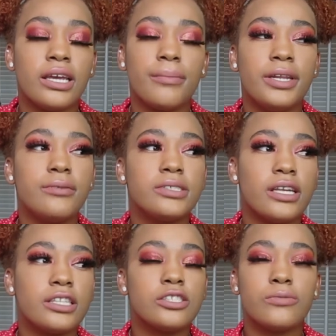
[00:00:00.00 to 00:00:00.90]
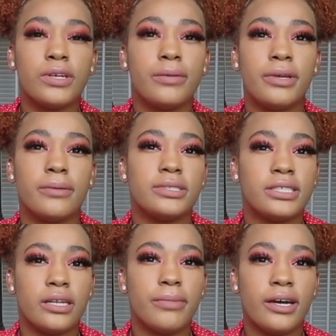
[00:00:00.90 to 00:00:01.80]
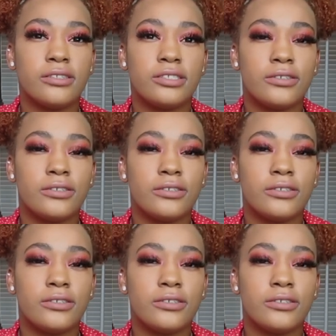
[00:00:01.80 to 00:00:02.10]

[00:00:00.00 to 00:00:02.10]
I mean, it was nothing to really be upset about.